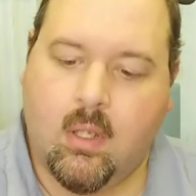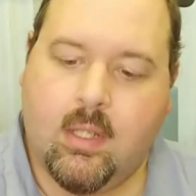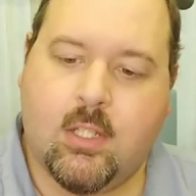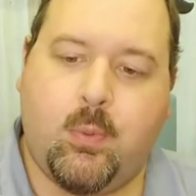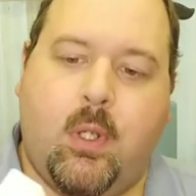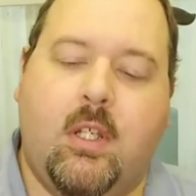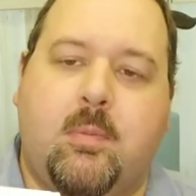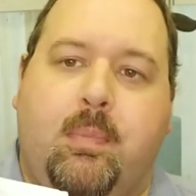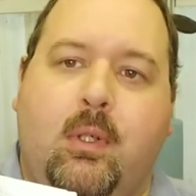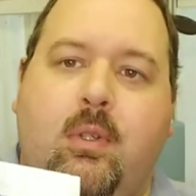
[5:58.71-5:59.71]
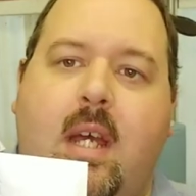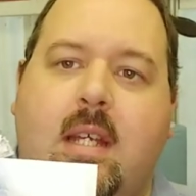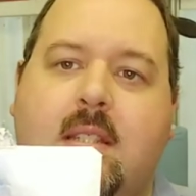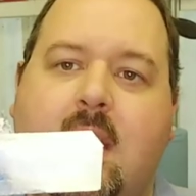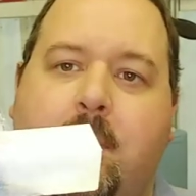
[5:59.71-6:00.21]
This one is blue
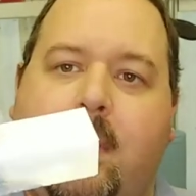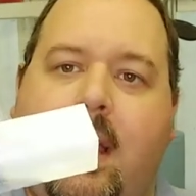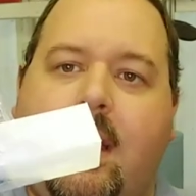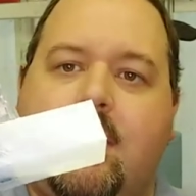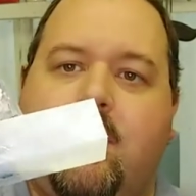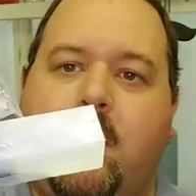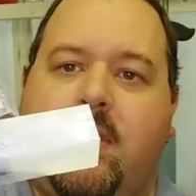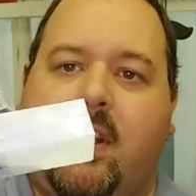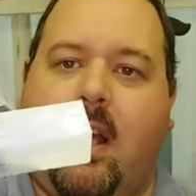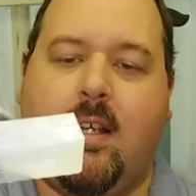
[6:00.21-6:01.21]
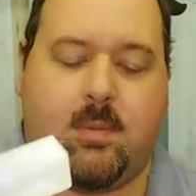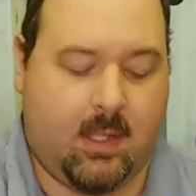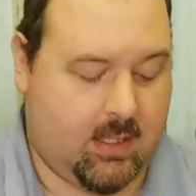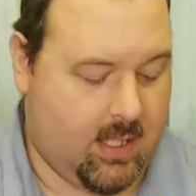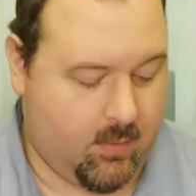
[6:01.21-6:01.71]
dye stabilized with the
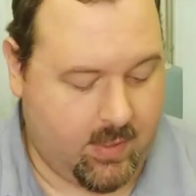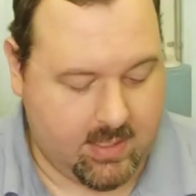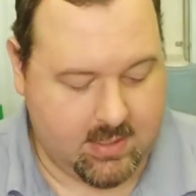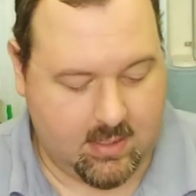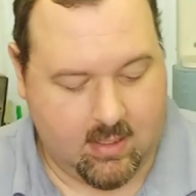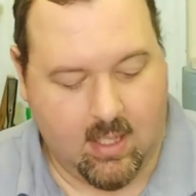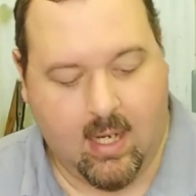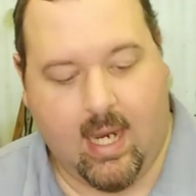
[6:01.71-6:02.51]
cosmic cloud resin.